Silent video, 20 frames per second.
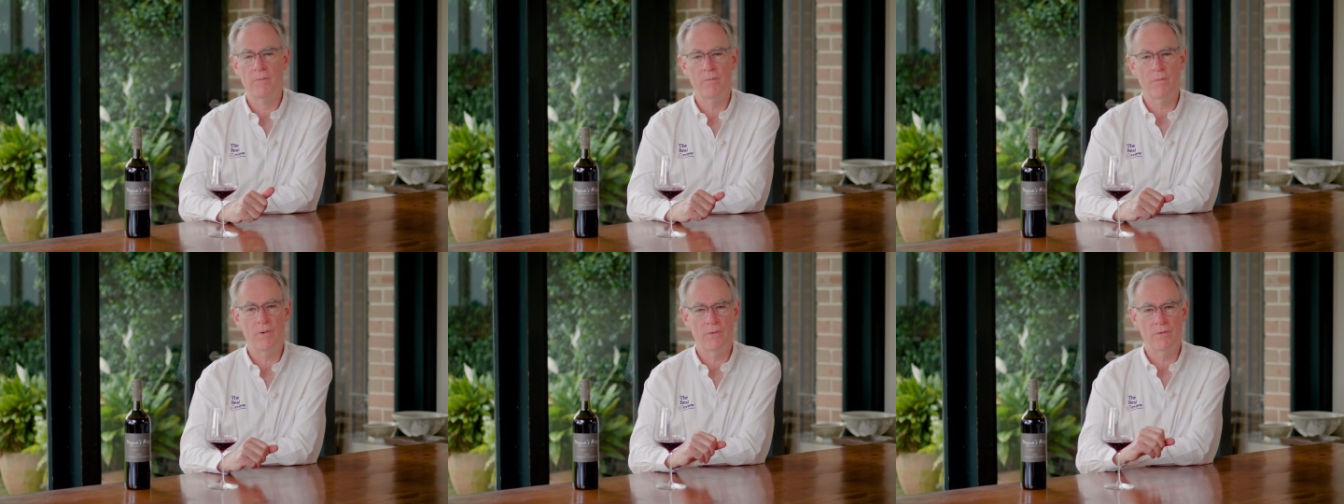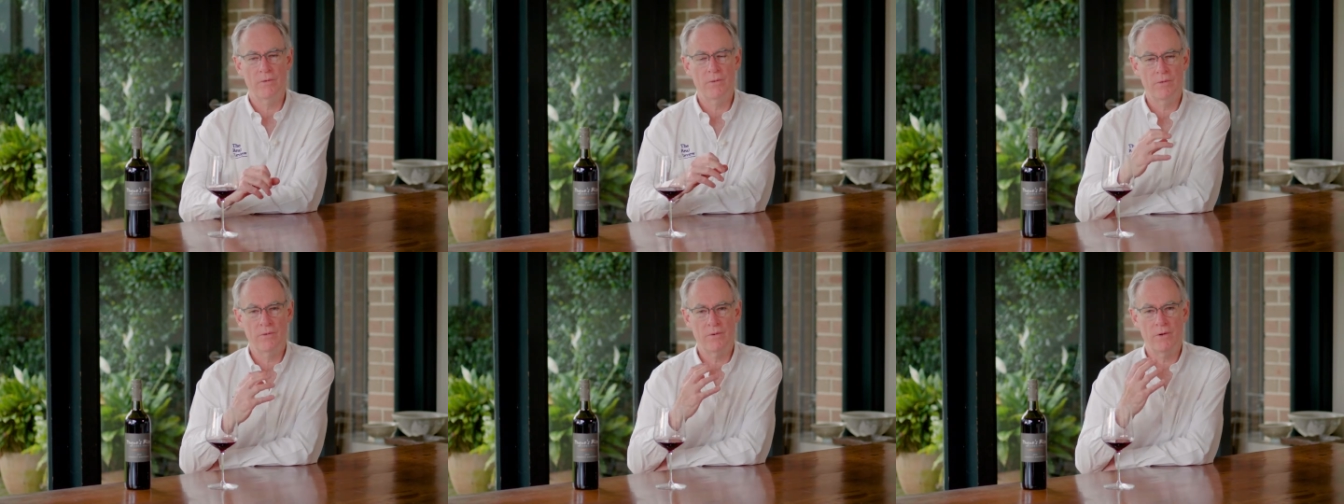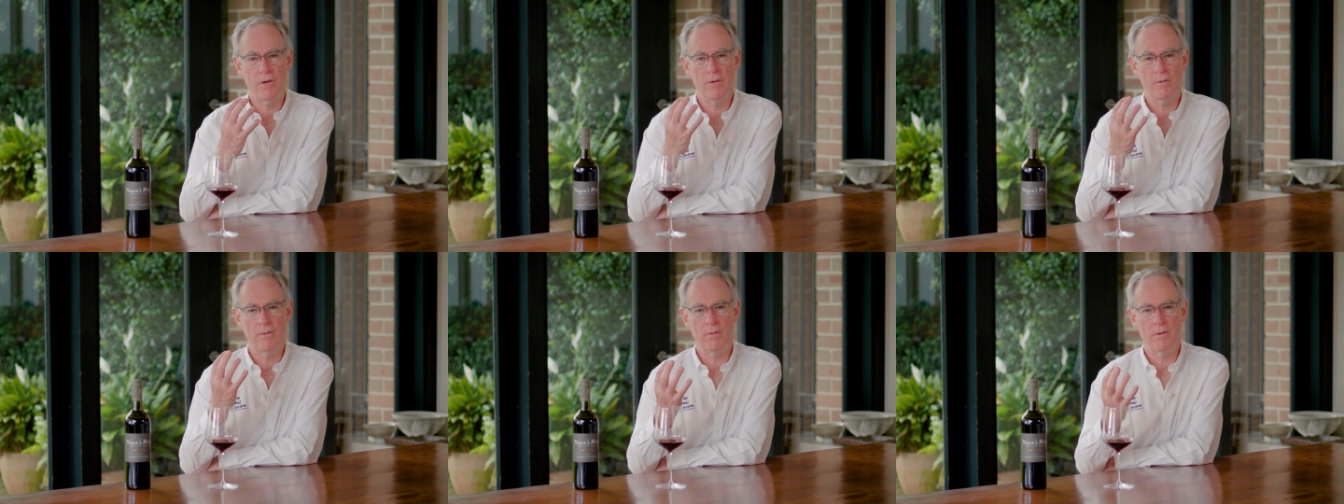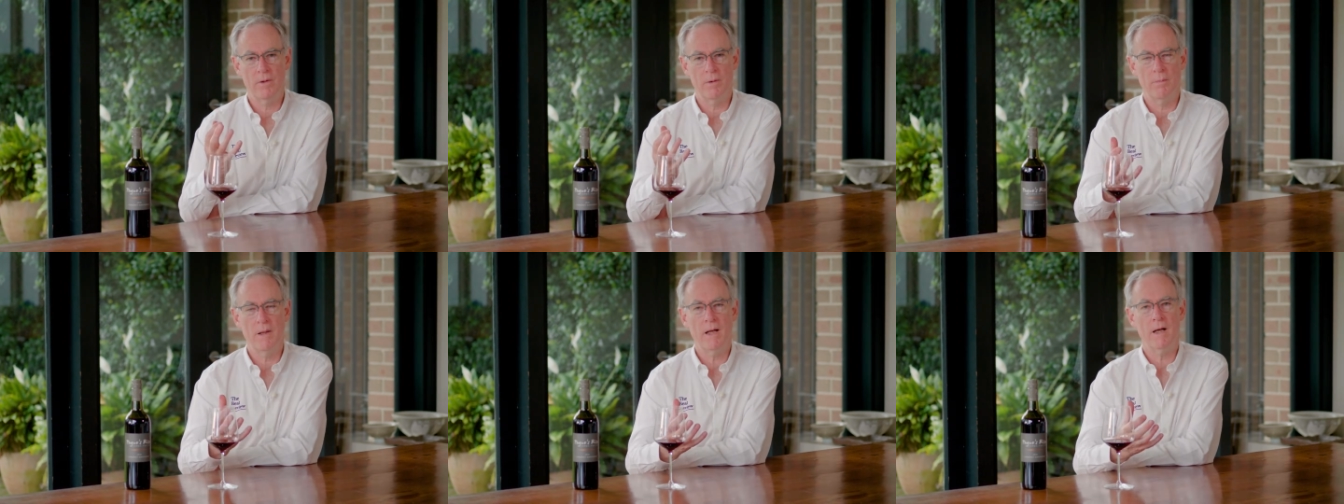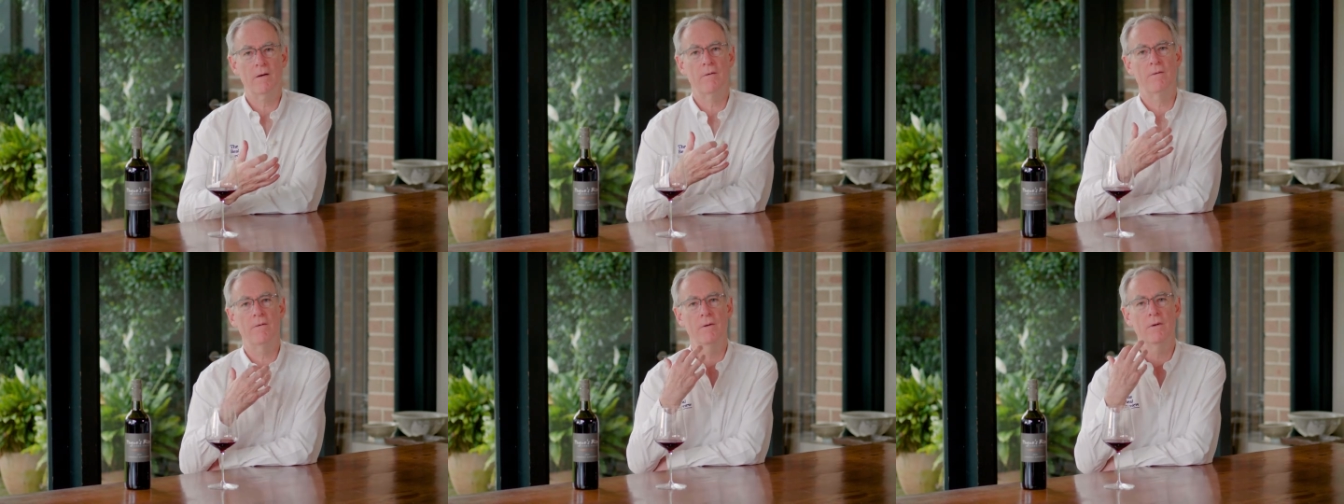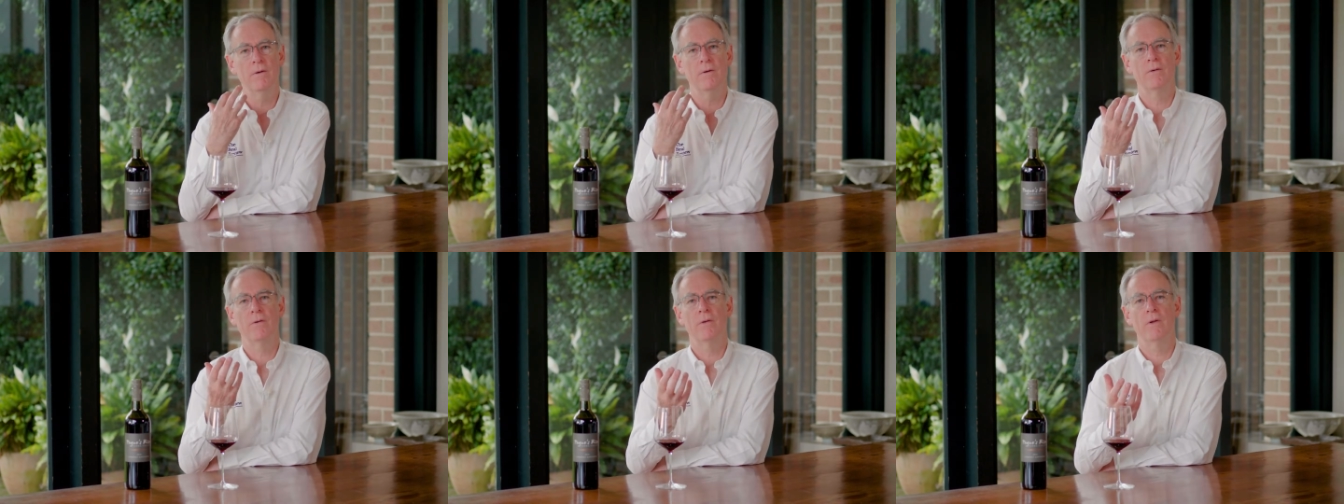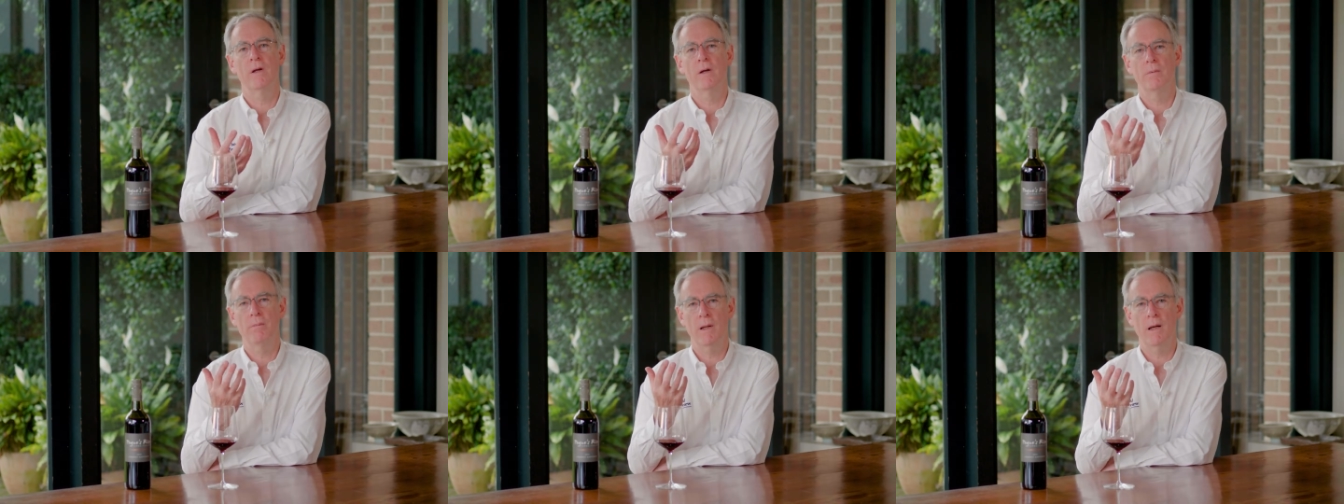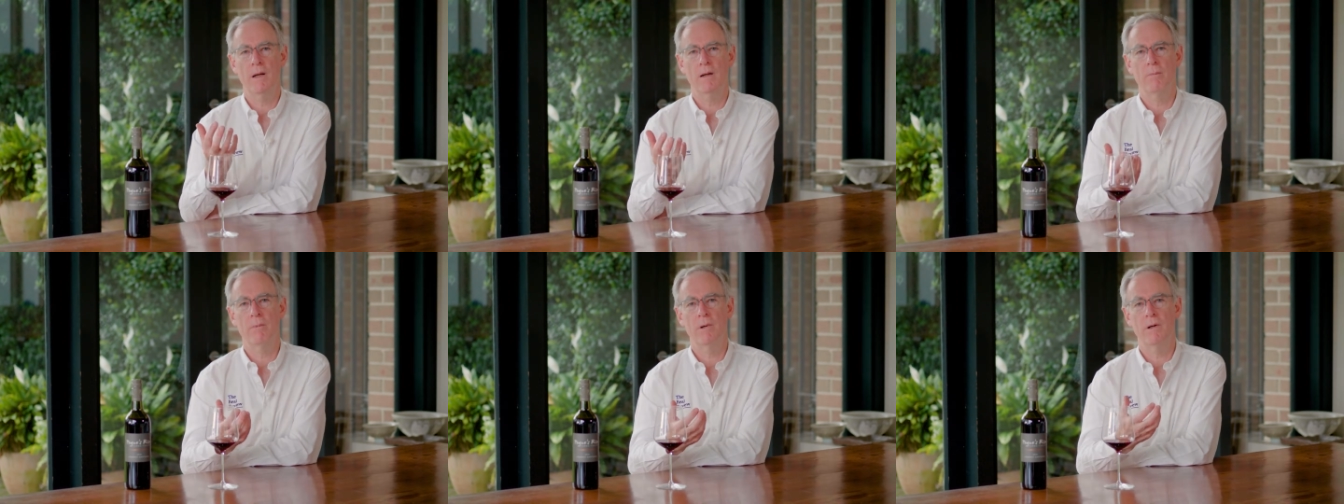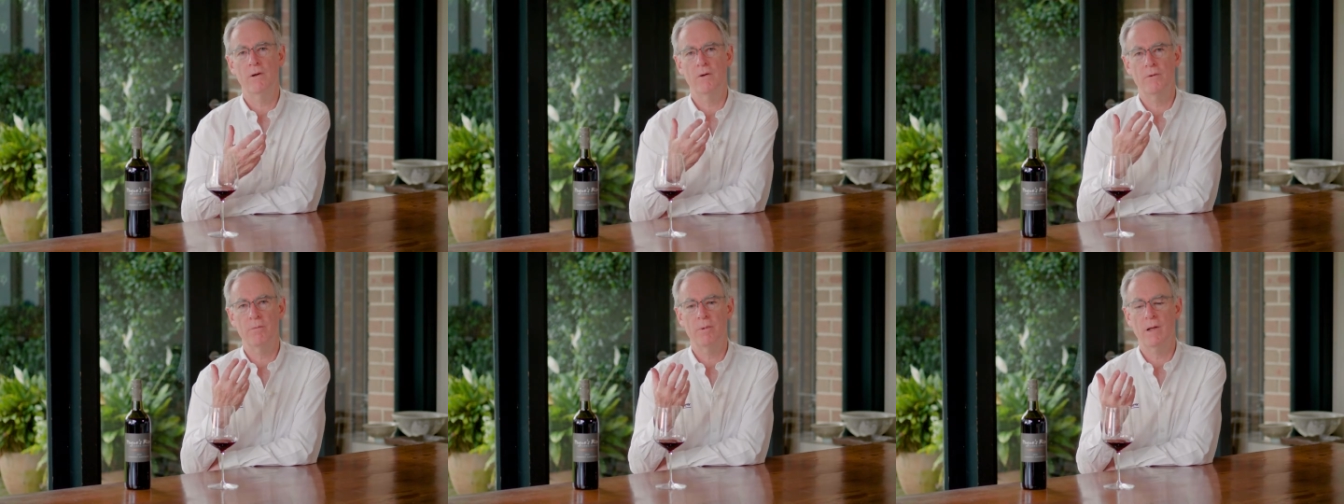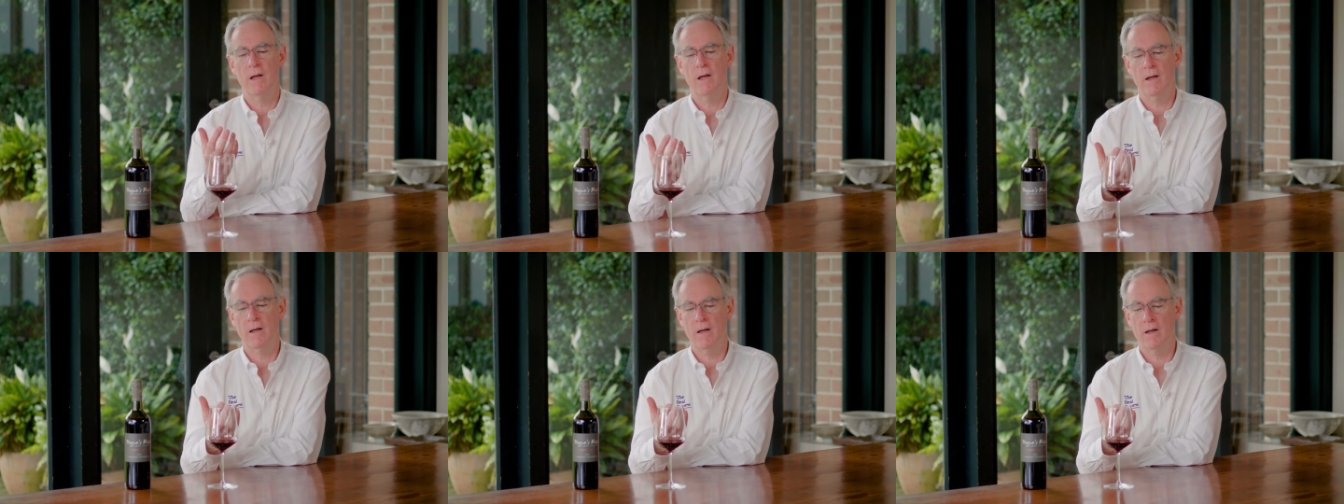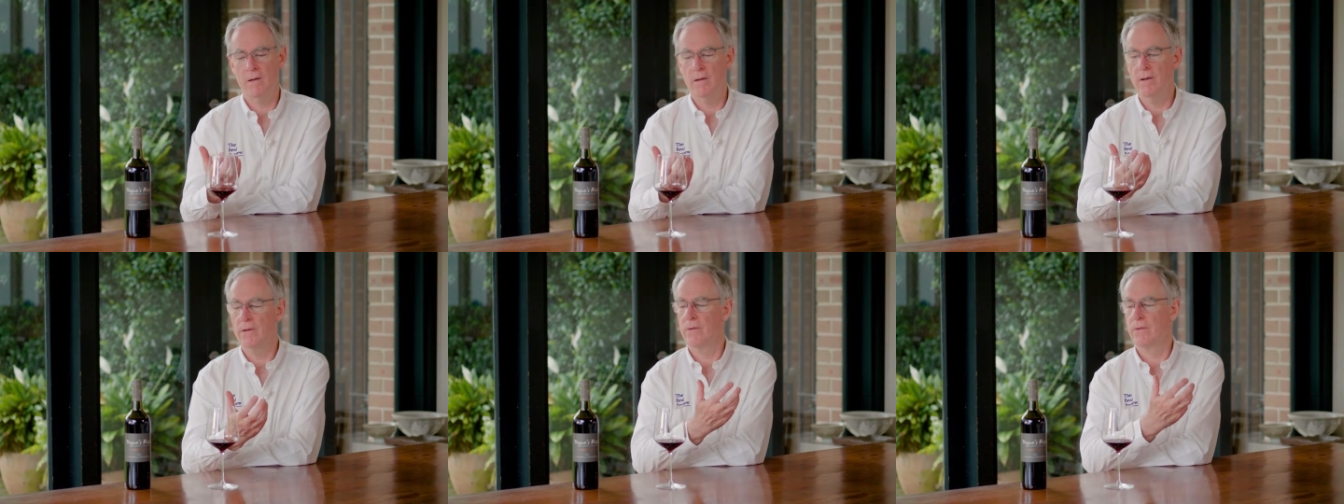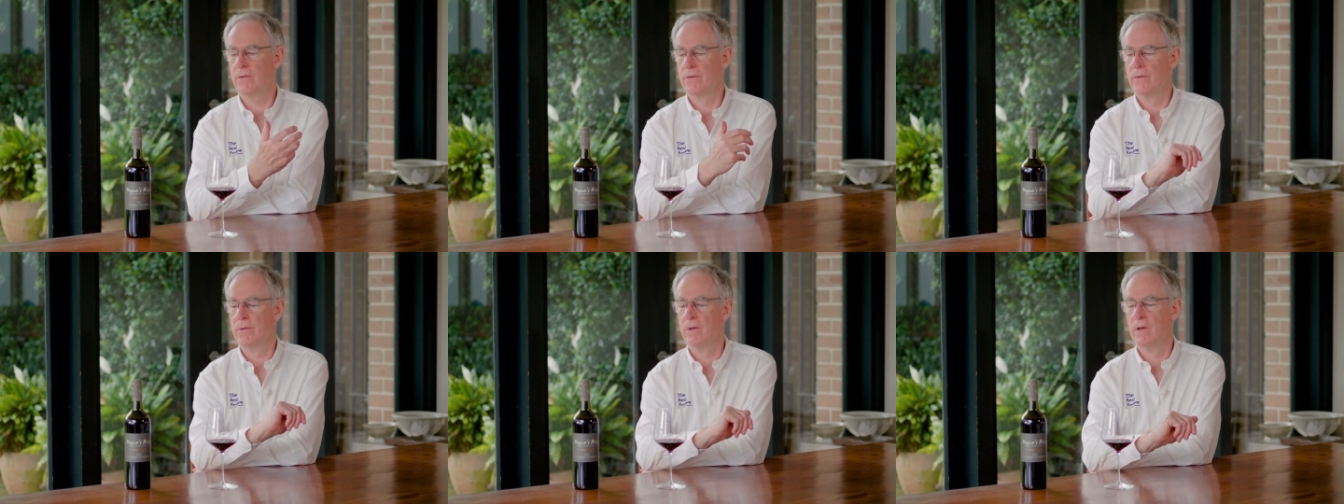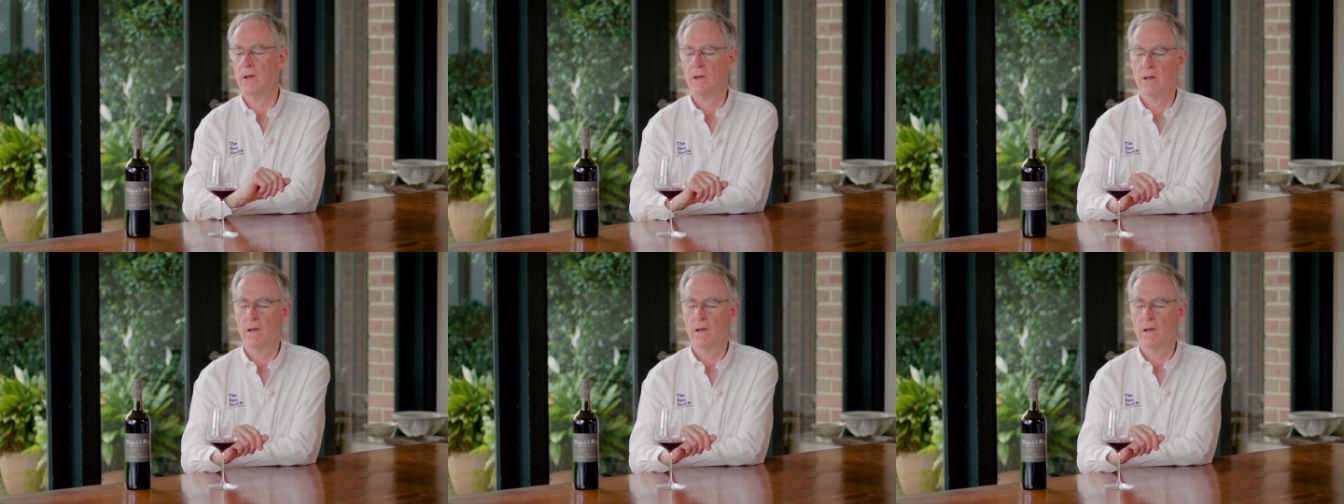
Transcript: There's also the black fruits there, blackberries, black currants.